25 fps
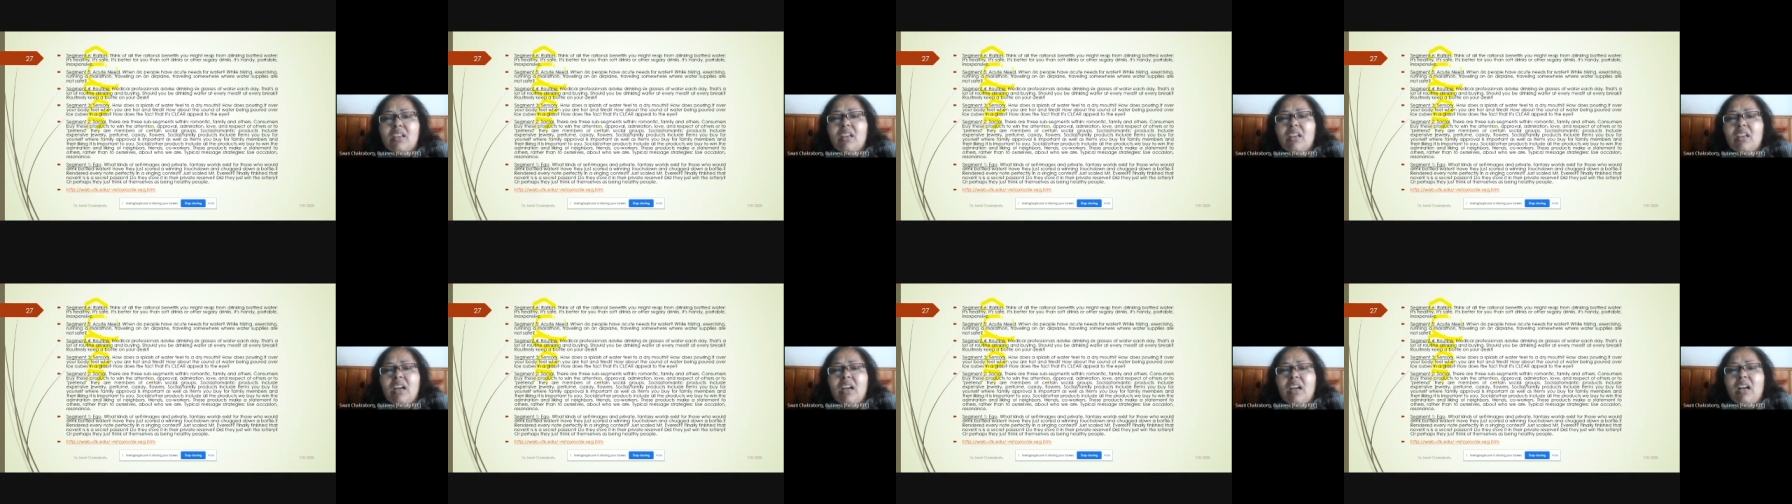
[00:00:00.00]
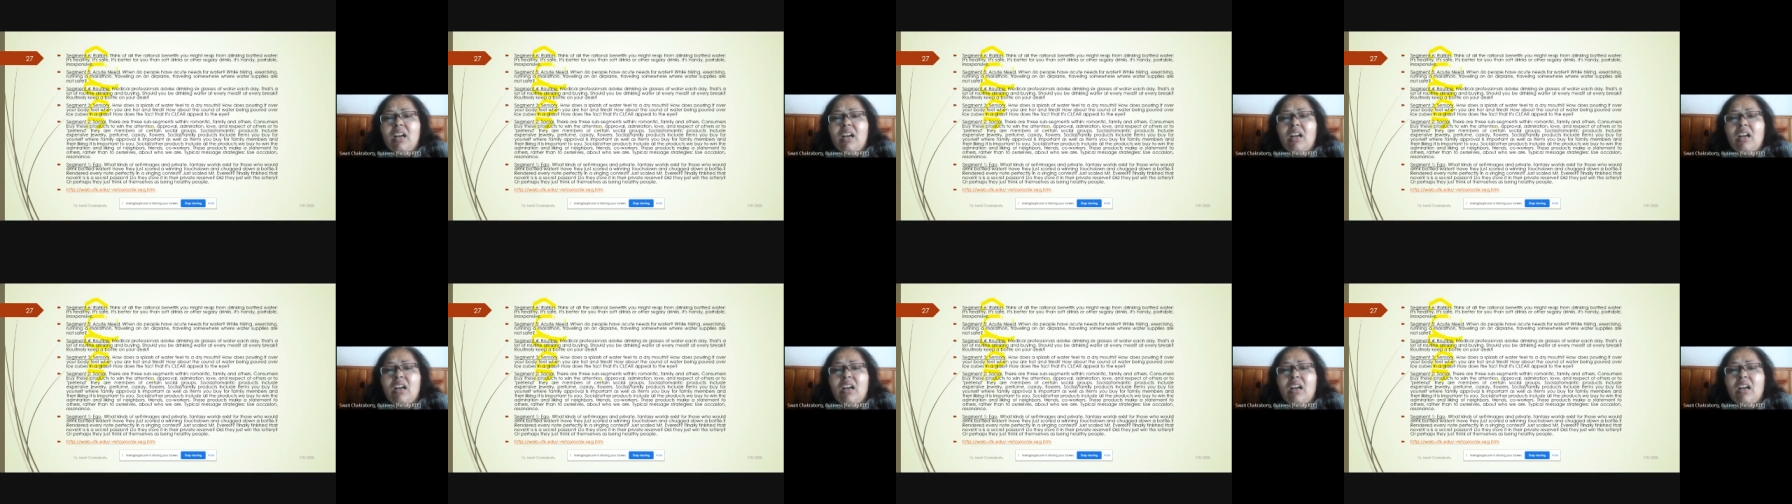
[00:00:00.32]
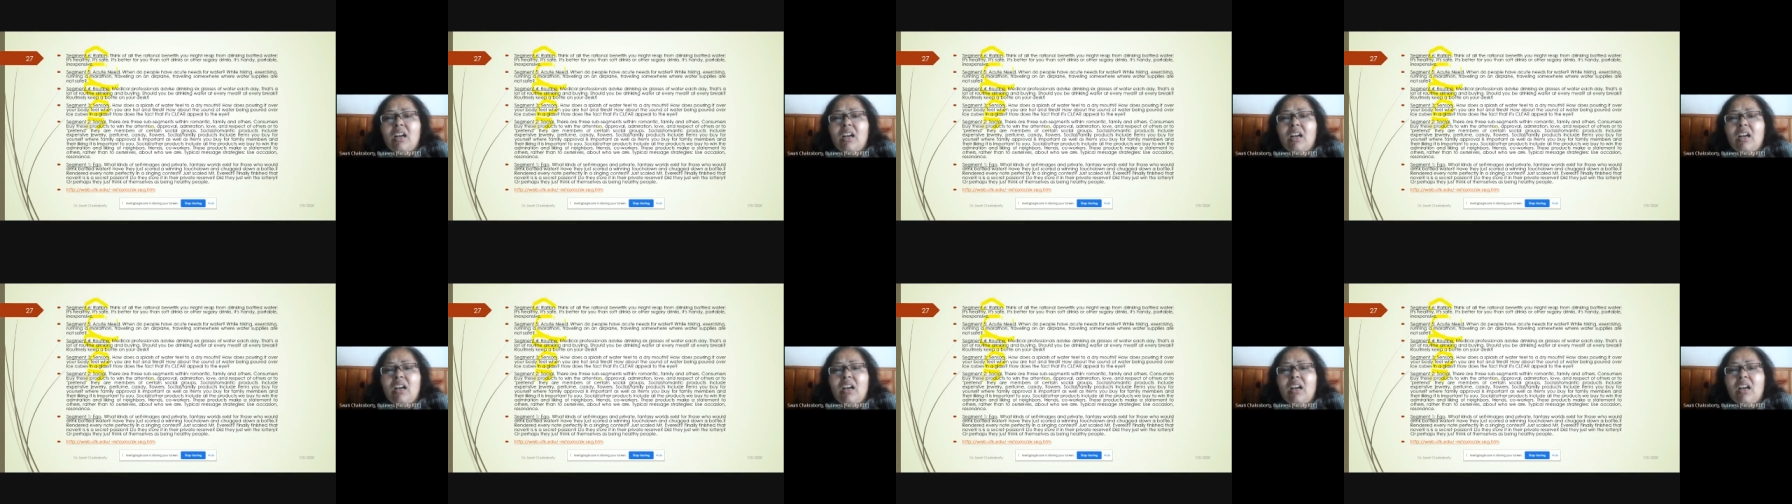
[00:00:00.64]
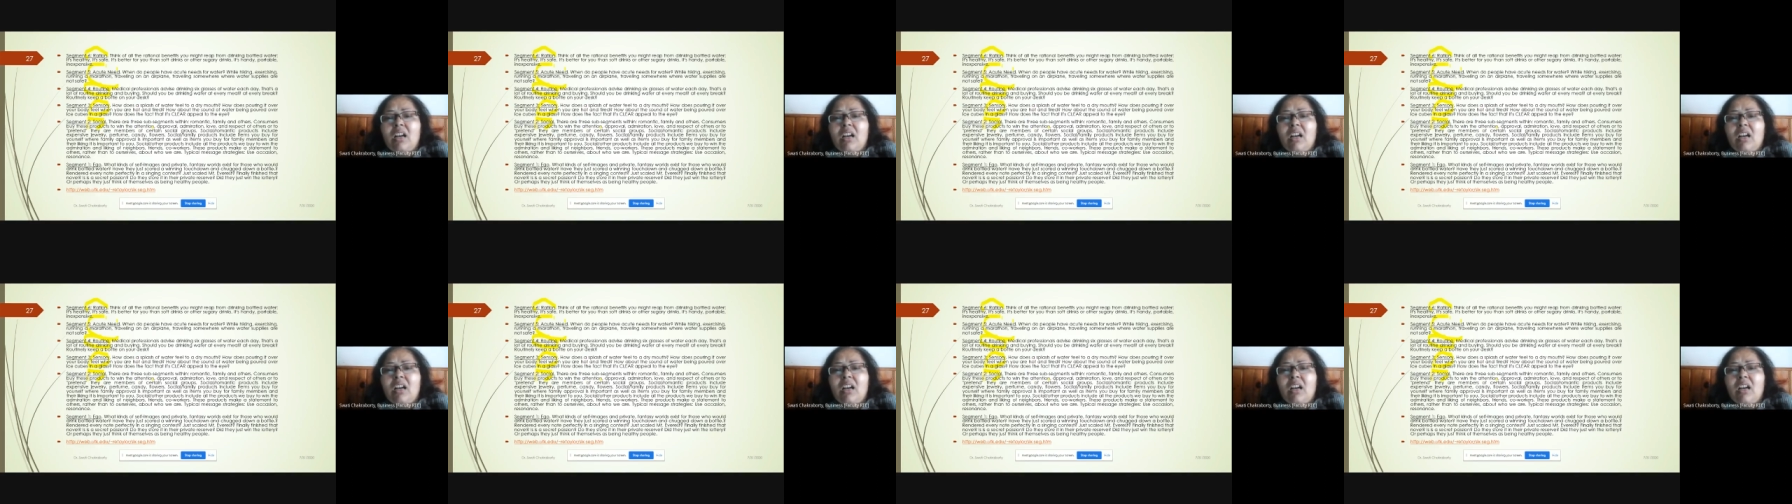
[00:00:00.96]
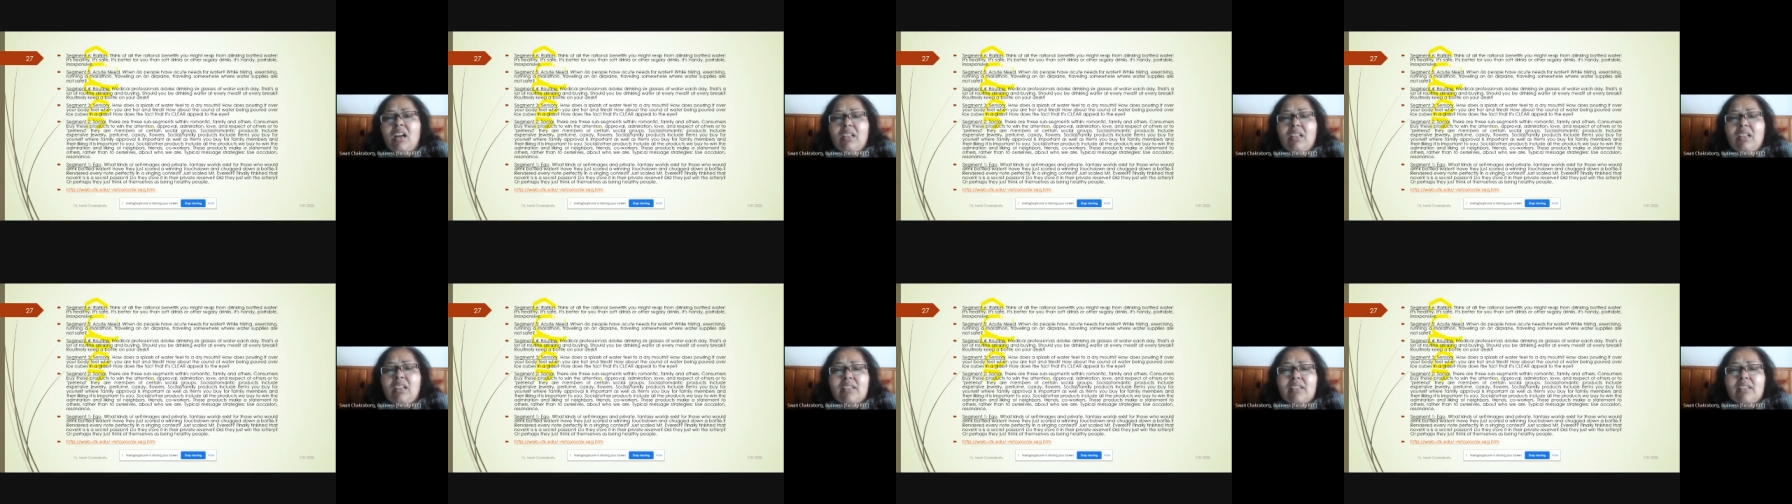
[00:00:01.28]
Uh,
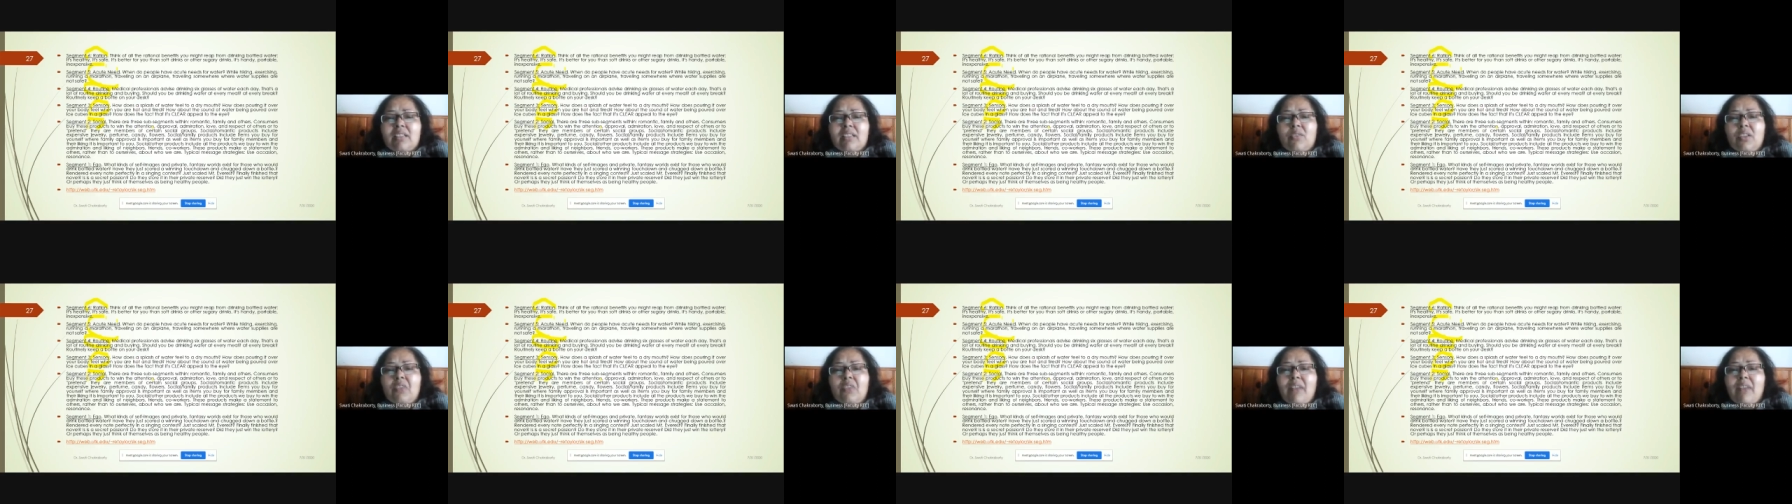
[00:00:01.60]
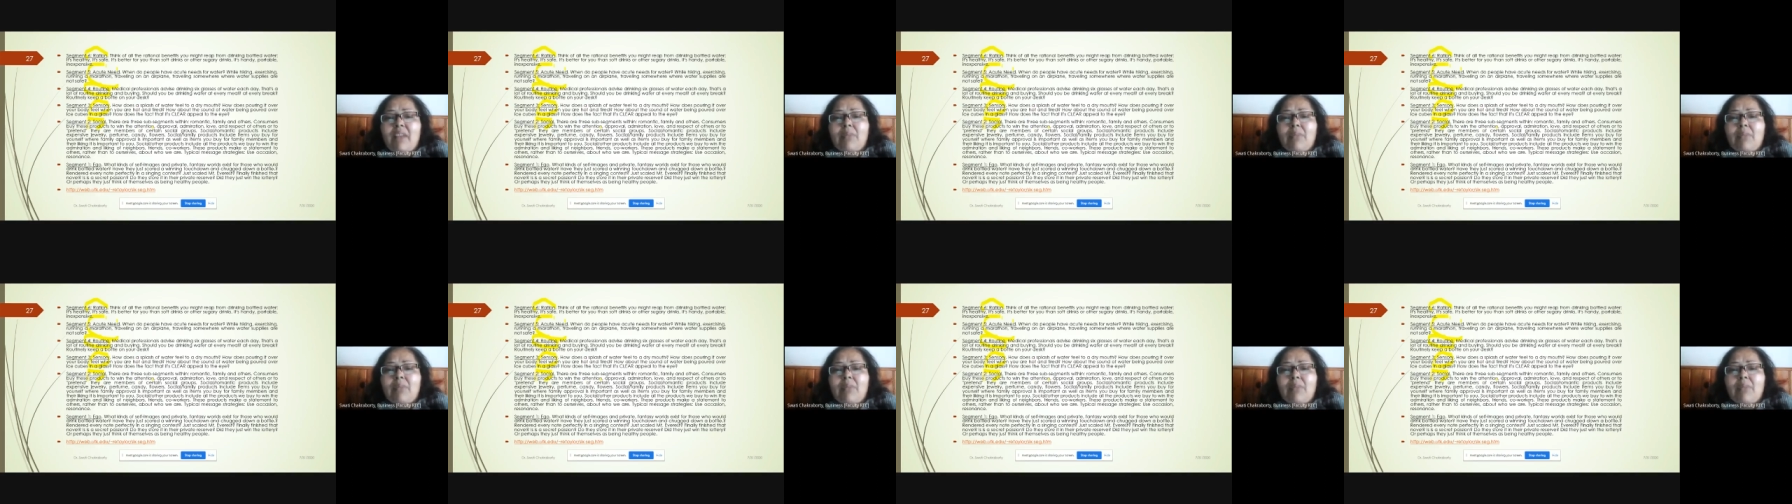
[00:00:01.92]
Social or family